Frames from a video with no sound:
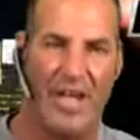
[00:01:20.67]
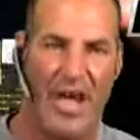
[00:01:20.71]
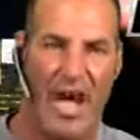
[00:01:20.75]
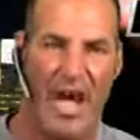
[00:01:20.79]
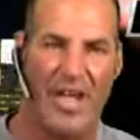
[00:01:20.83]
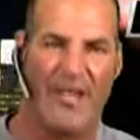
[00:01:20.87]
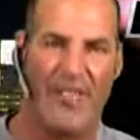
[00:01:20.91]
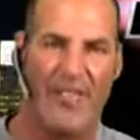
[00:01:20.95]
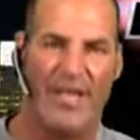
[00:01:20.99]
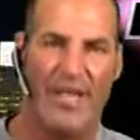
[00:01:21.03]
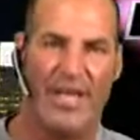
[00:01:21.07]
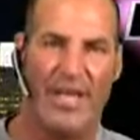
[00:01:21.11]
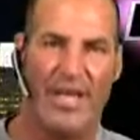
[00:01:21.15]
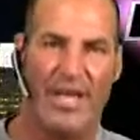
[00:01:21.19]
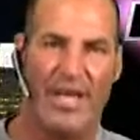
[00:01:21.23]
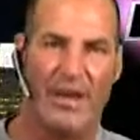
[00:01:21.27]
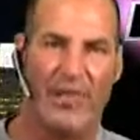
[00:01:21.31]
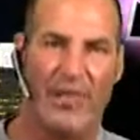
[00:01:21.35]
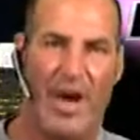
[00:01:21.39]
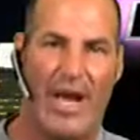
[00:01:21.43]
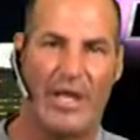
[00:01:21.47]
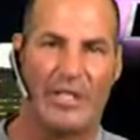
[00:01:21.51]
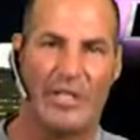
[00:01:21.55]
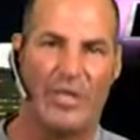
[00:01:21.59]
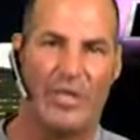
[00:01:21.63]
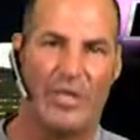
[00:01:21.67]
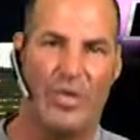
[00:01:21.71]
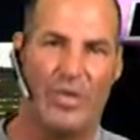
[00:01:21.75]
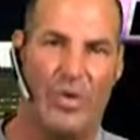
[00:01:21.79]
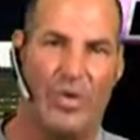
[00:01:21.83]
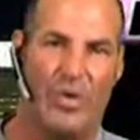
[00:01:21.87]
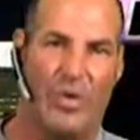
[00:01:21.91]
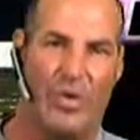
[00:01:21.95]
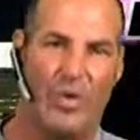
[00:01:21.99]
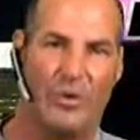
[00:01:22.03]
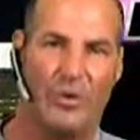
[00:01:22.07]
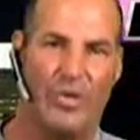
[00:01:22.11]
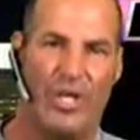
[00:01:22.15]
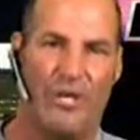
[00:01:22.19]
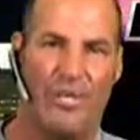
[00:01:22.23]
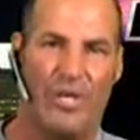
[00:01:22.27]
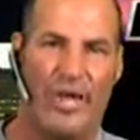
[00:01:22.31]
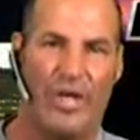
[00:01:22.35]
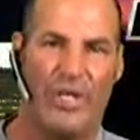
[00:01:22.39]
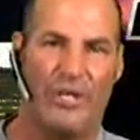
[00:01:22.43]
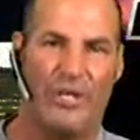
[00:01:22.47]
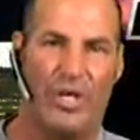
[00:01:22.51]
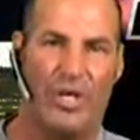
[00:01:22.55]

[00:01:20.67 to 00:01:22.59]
I feel like, Roger, your old teammate